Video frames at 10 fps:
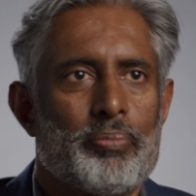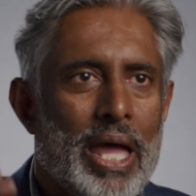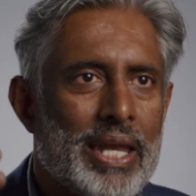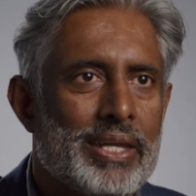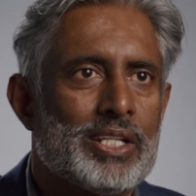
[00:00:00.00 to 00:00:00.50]
to
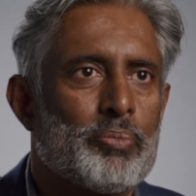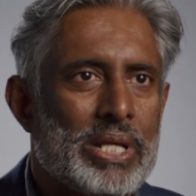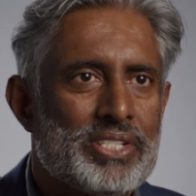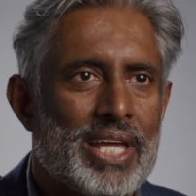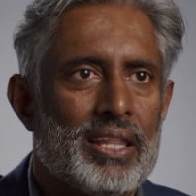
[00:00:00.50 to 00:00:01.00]
Mandiant
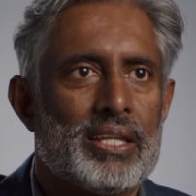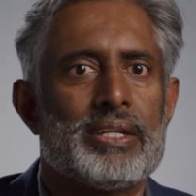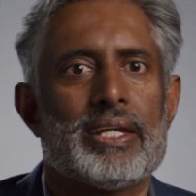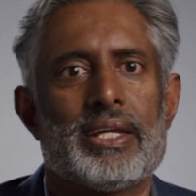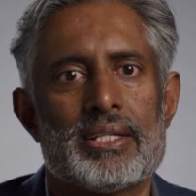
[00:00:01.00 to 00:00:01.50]
Breach
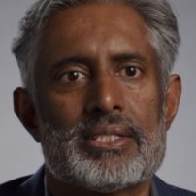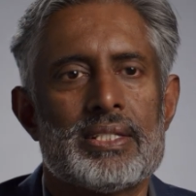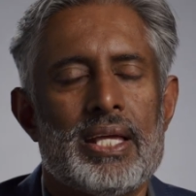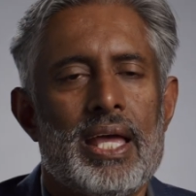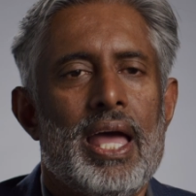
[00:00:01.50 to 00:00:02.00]
Analytics,
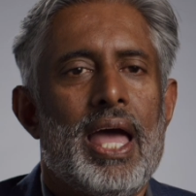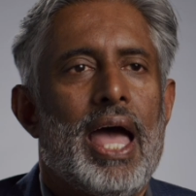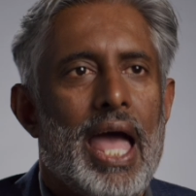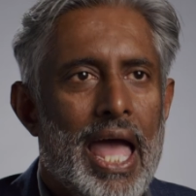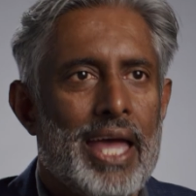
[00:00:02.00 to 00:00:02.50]

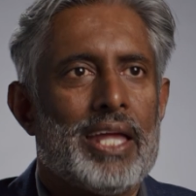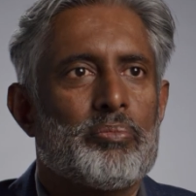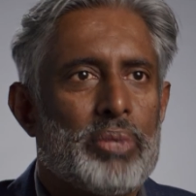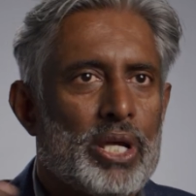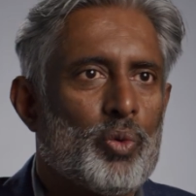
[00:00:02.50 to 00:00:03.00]

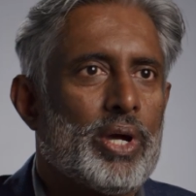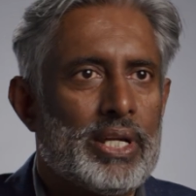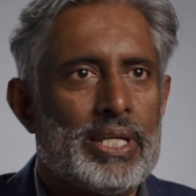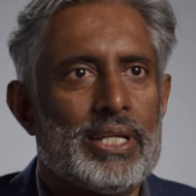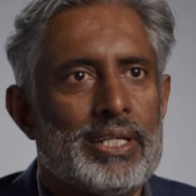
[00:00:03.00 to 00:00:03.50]
and
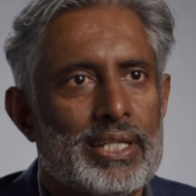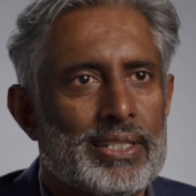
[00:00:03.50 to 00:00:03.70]
BigQuery,